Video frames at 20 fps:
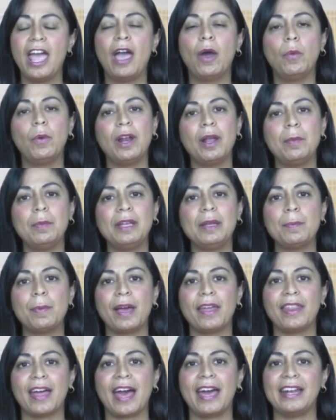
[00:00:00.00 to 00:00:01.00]
And what I mean
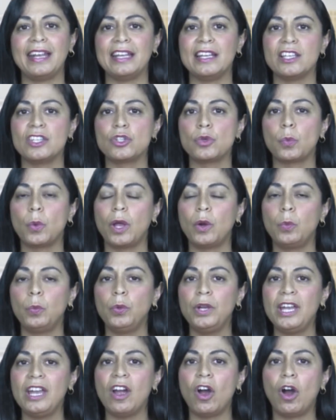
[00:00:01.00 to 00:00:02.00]
by that is when
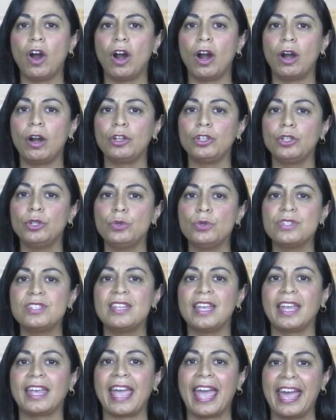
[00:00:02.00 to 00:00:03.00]
we are
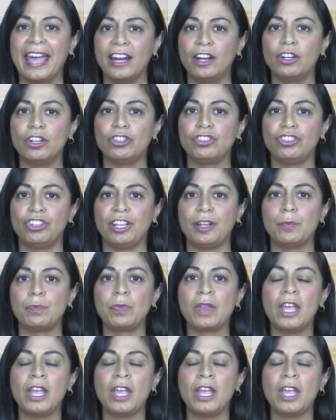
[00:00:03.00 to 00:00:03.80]
using energy,